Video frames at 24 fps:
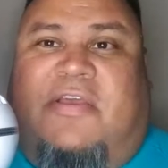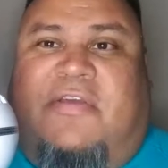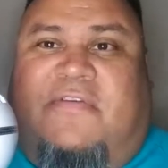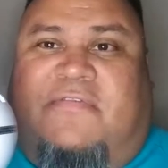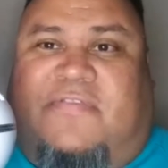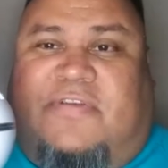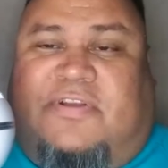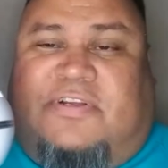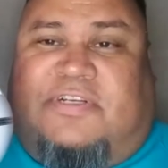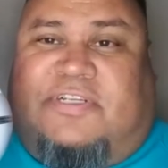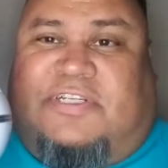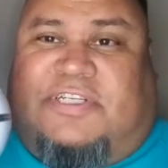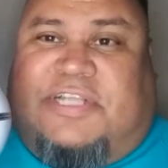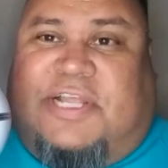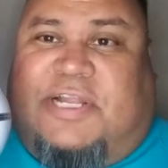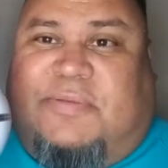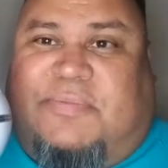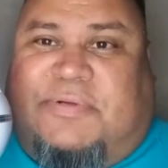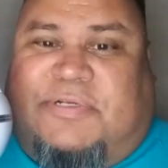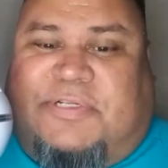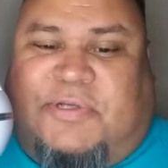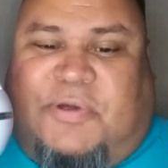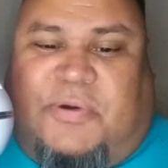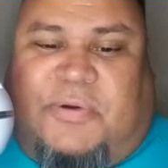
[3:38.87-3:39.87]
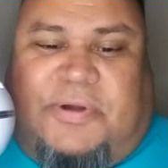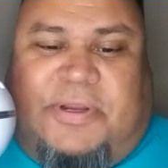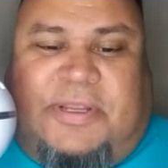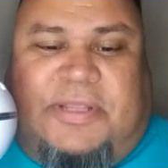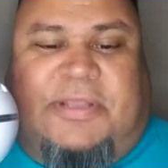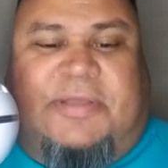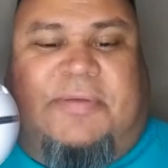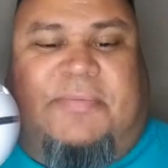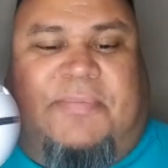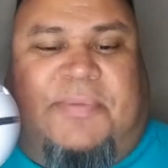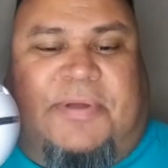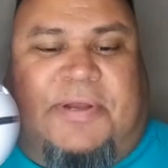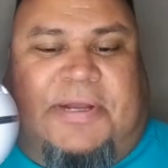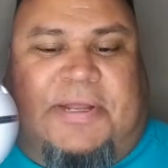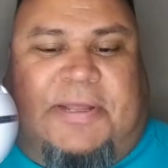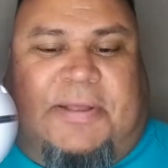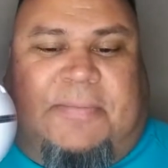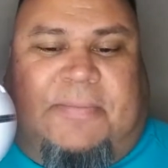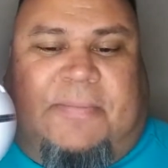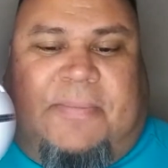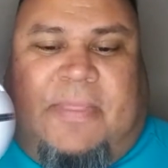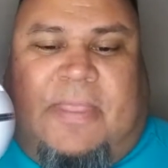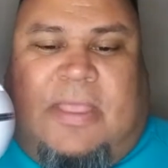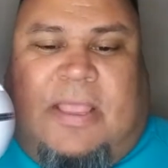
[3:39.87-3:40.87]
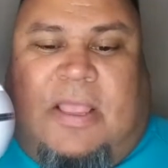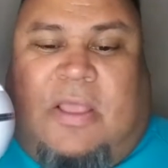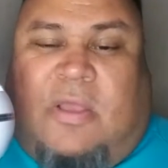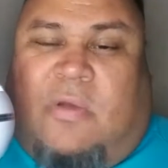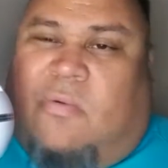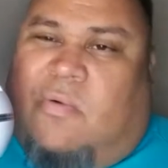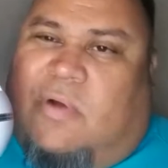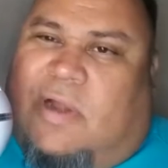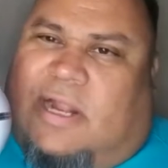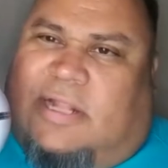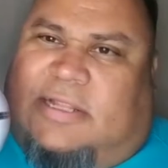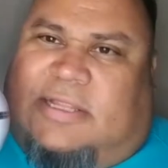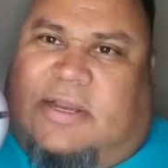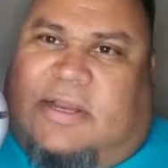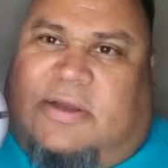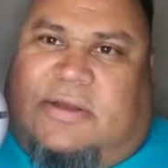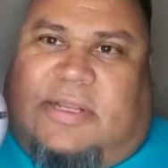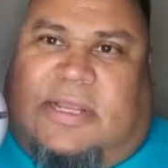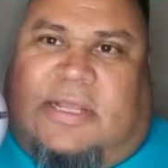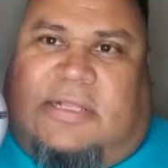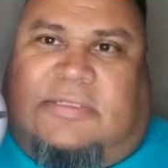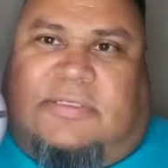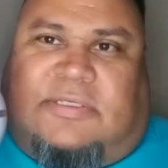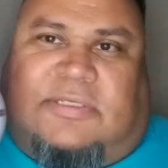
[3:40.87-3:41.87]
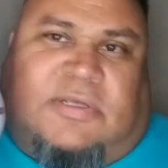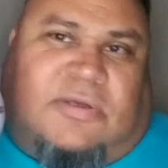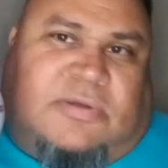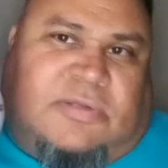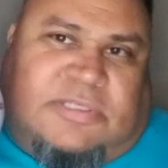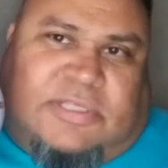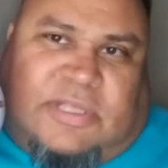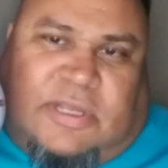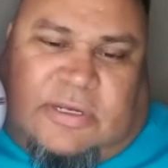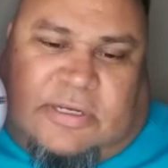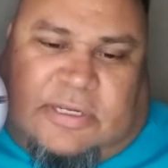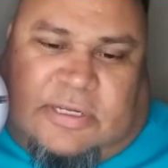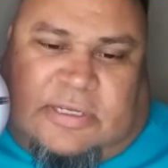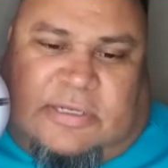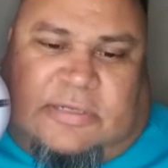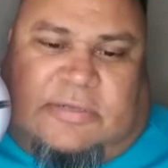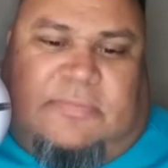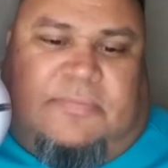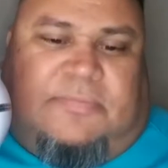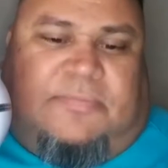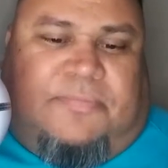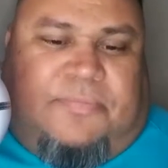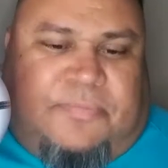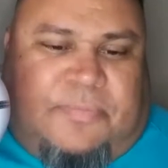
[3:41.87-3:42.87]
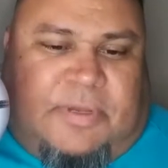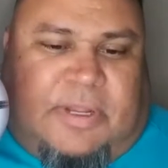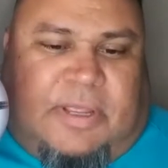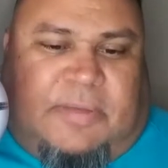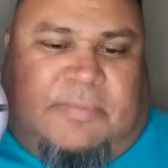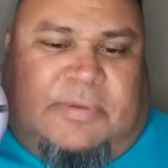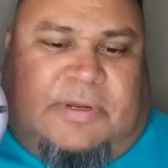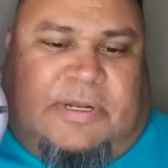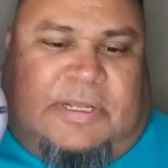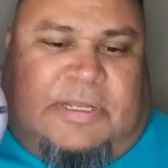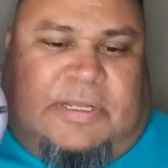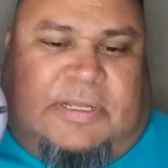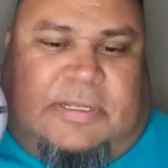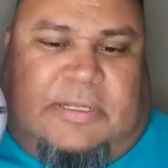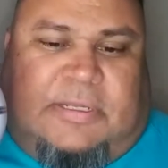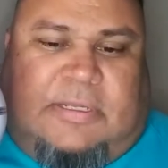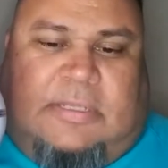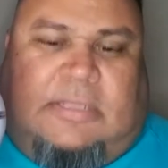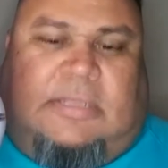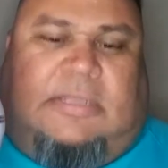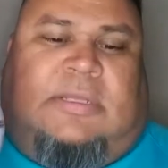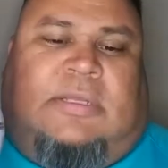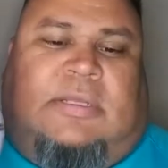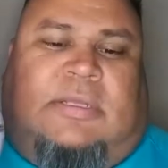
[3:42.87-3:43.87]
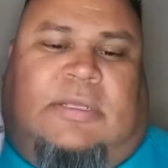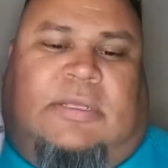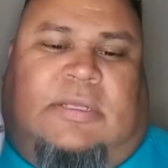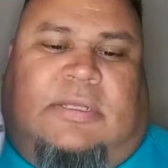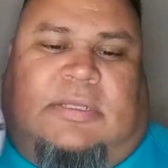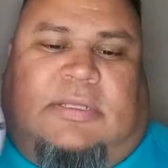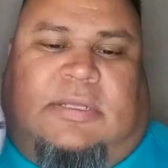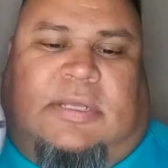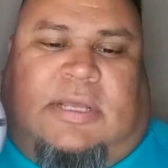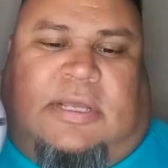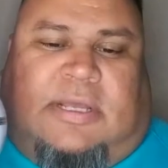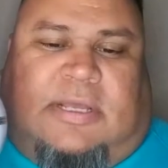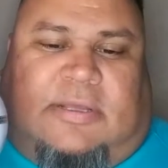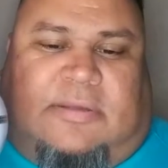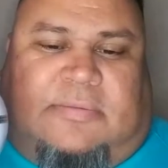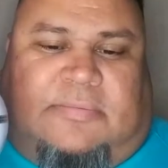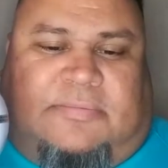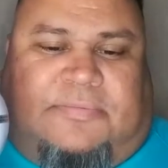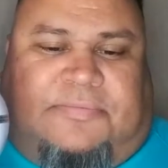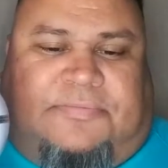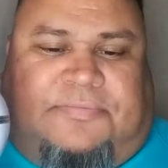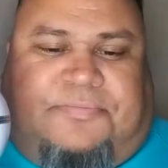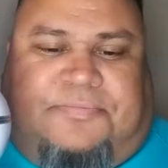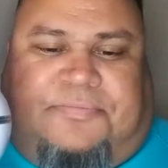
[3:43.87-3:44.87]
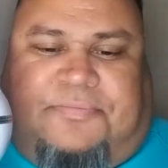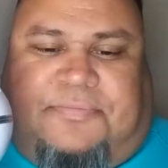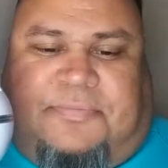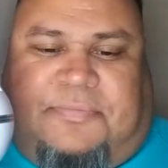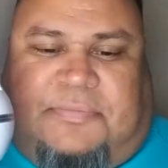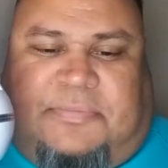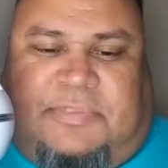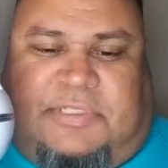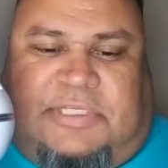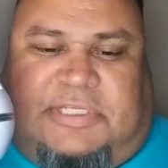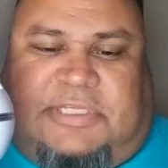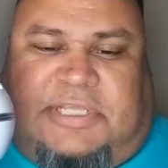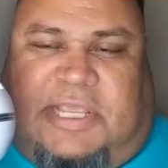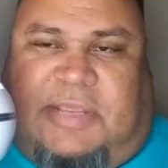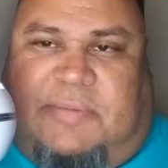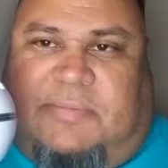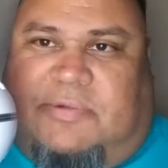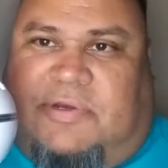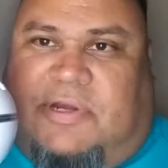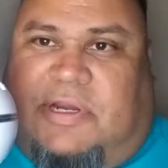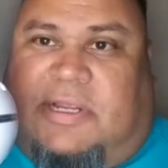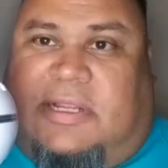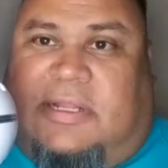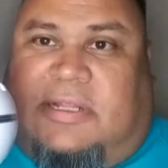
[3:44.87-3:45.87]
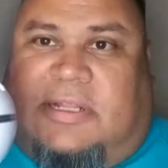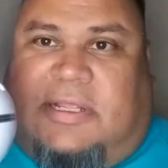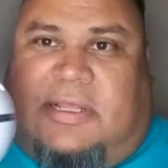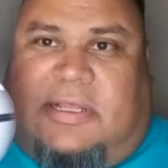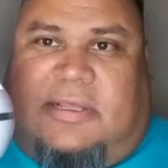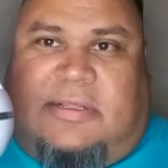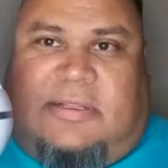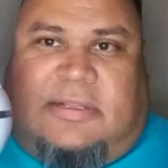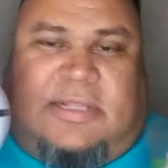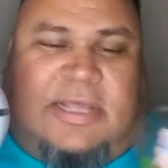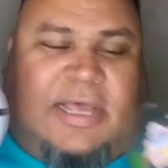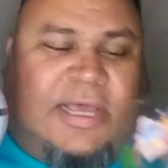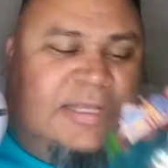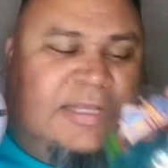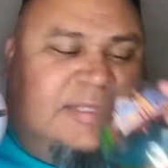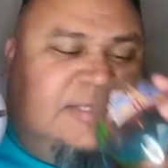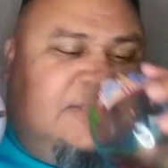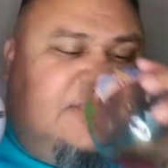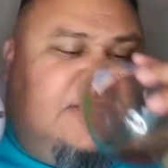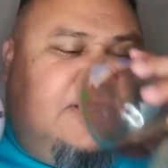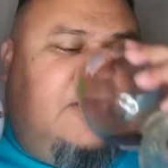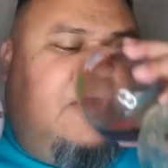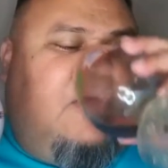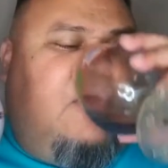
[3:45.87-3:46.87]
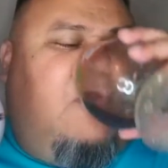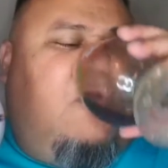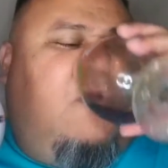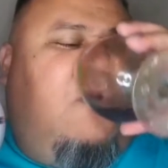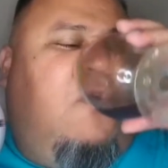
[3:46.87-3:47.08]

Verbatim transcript: future celebratory but um, we're not there yet so it's all good i'm gonna um, just keep drinking the, the iced tea